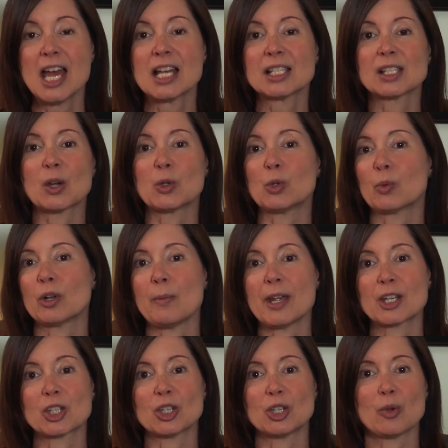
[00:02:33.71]
So you want to make
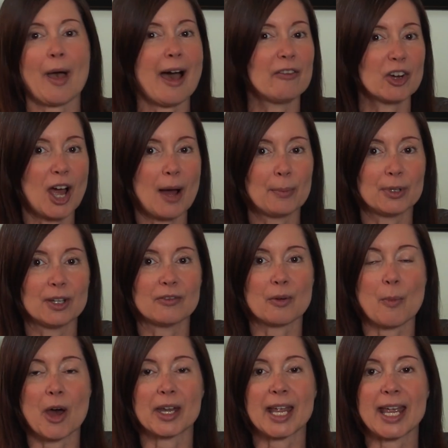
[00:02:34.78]
sure you have a couple of
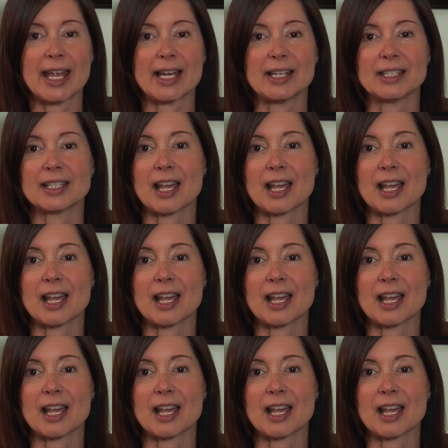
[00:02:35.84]
them on hand,